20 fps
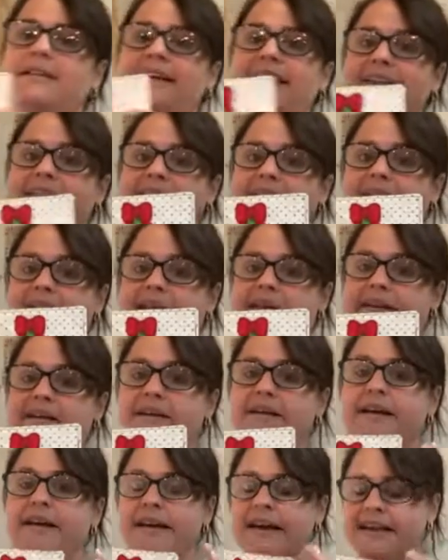is
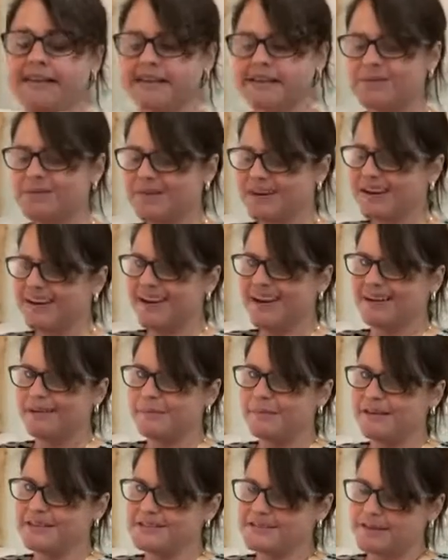here, and this one I kind of
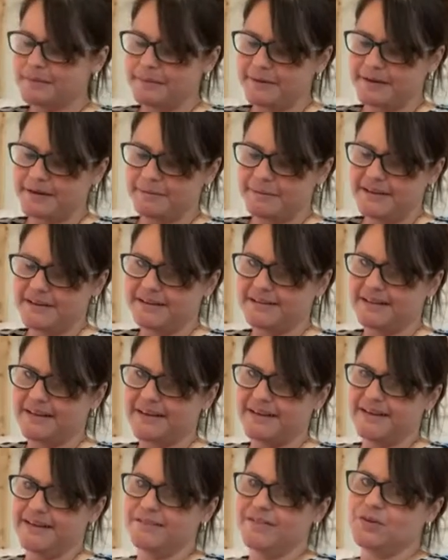messed up in because I
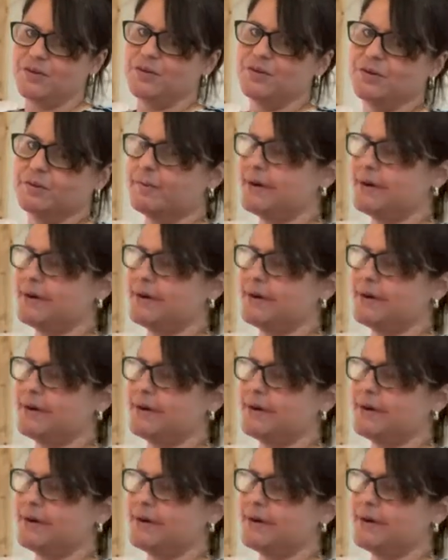didn't even do the